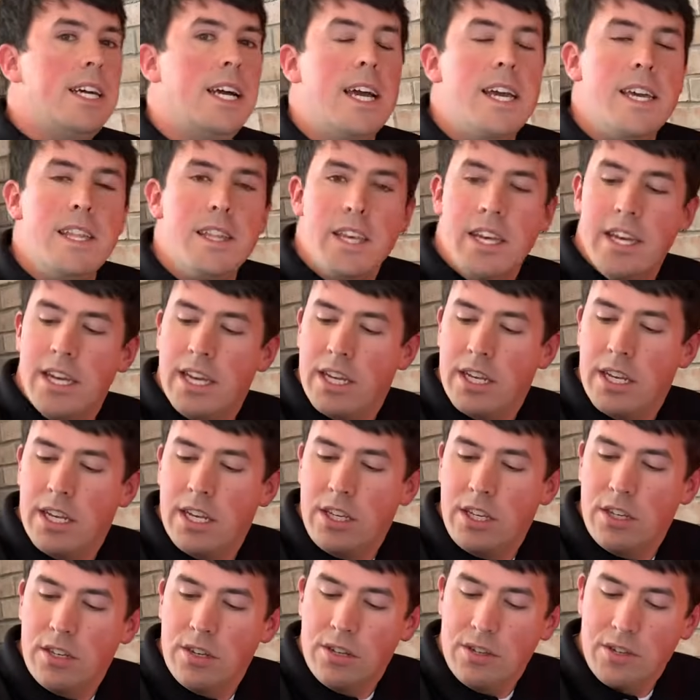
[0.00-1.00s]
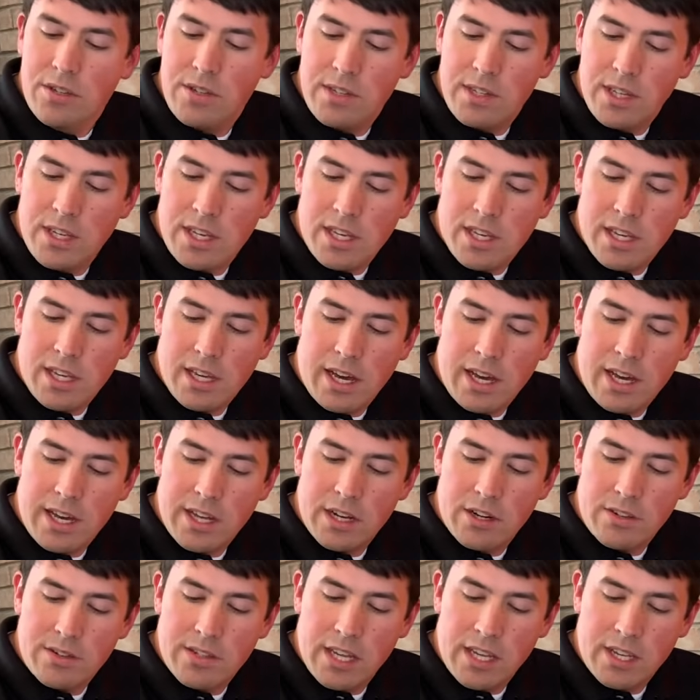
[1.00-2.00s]
and then you'll see
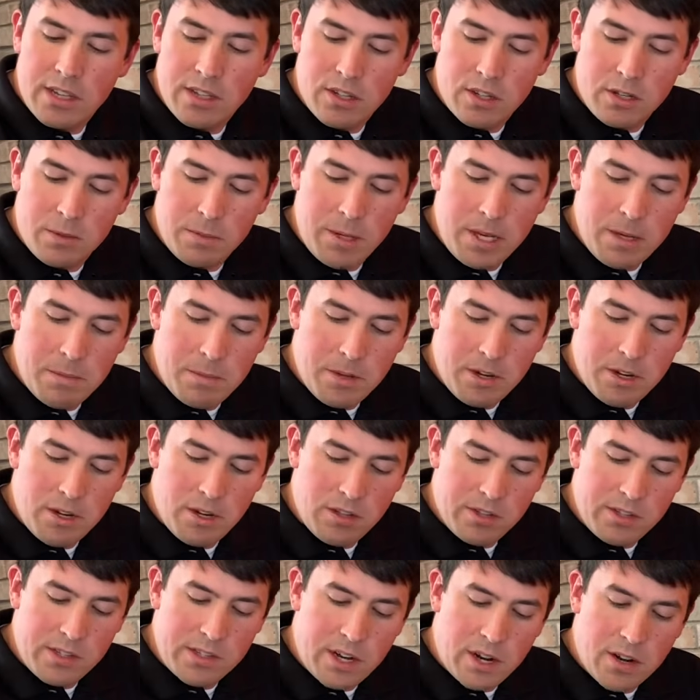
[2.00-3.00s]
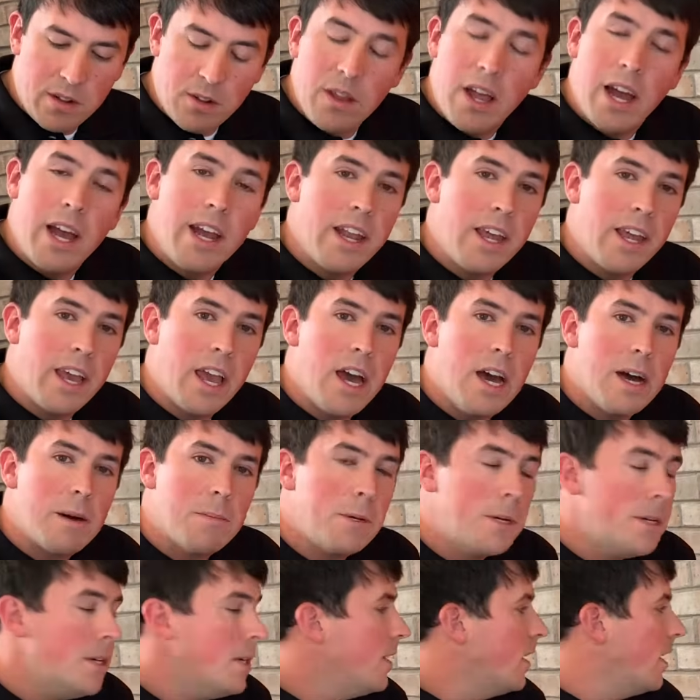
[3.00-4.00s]
it'll take a little bit, but it'll start lighting up.
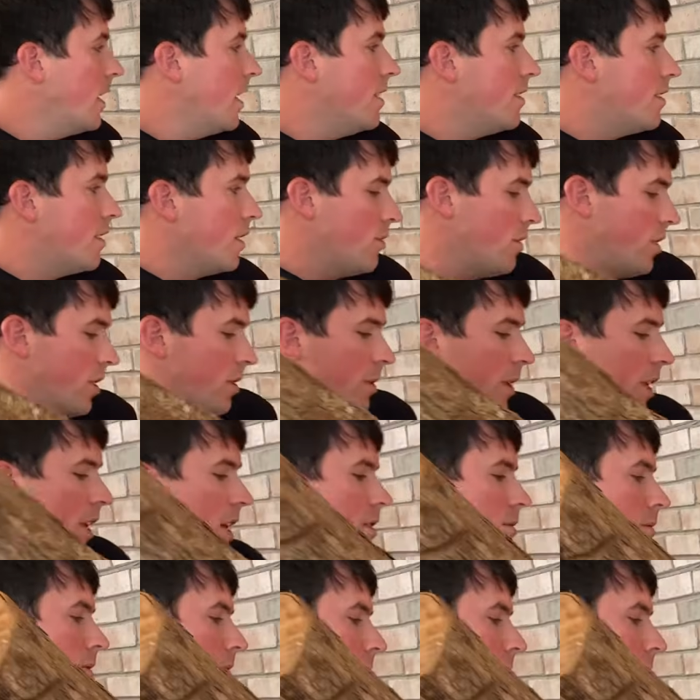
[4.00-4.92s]
And so here we go.